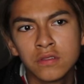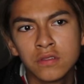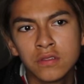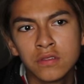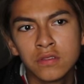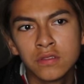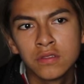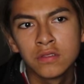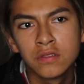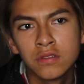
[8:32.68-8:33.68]

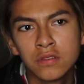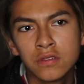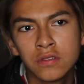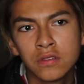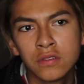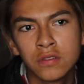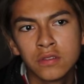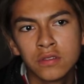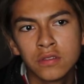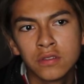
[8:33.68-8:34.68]

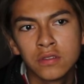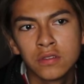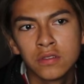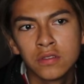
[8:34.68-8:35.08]
The person shown says nothing.